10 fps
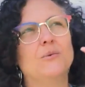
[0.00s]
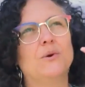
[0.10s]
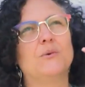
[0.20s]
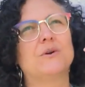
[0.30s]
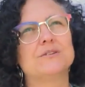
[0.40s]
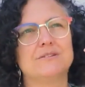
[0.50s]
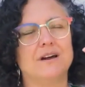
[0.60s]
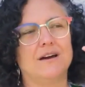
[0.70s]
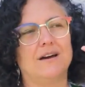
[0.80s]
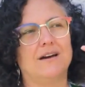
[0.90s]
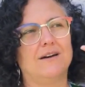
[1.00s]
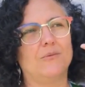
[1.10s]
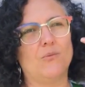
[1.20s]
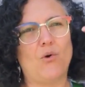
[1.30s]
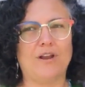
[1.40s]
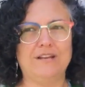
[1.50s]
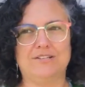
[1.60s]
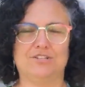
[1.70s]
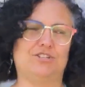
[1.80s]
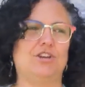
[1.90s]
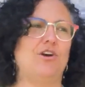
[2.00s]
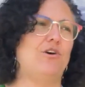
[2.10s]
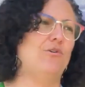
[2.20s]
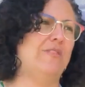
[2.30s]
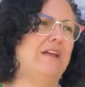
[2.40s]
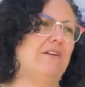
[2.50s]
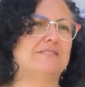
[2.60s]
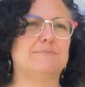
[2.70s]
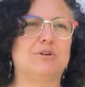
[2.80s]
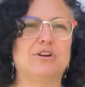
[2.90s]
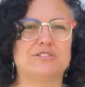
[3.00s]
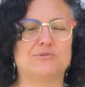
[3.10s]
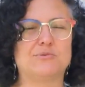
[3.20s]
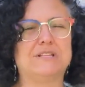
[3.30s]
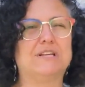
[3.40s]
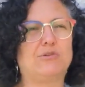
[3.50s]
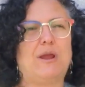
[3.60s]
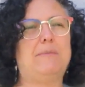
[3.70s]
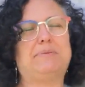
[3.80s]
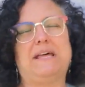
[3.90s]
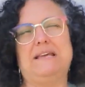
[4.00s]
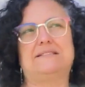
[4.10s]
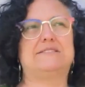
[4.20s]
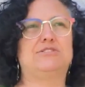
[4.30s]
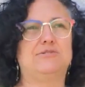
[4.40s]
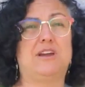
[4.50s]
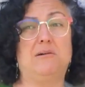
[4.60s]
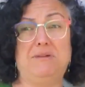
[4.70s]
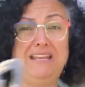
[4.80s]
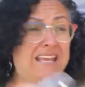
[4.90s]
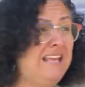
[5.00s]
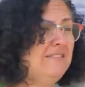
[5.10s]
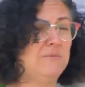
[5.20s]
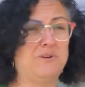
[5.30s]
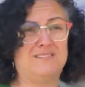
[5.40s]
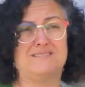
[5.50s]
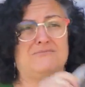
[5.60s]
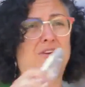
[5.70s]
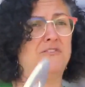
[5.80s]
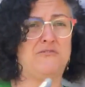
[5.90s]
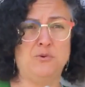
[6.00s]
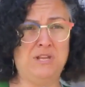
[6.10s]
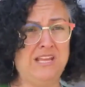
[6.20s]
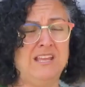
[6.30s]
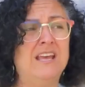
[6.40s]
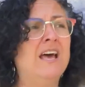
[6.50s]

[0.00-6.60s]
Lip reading: We were wanting to show that Harrisonburg is a really great place to come and eat, with very foodie,